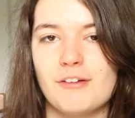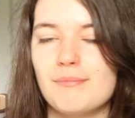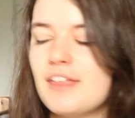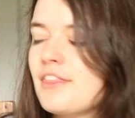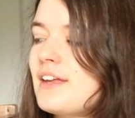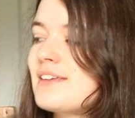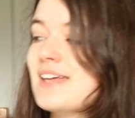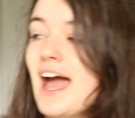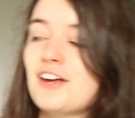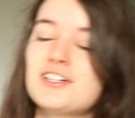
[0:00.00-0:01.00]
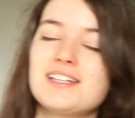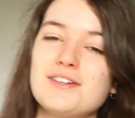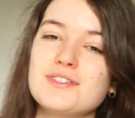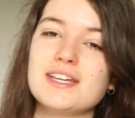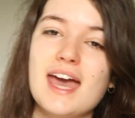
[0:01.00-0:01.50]
method is actually
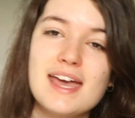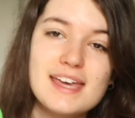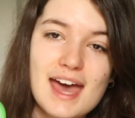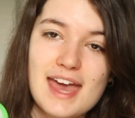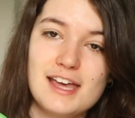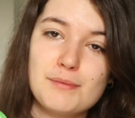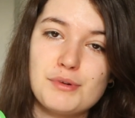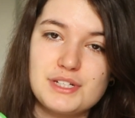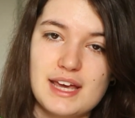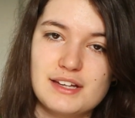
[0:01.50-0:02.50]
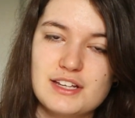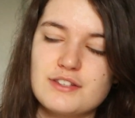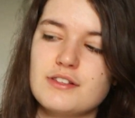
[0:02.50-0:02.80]
using a cake protector.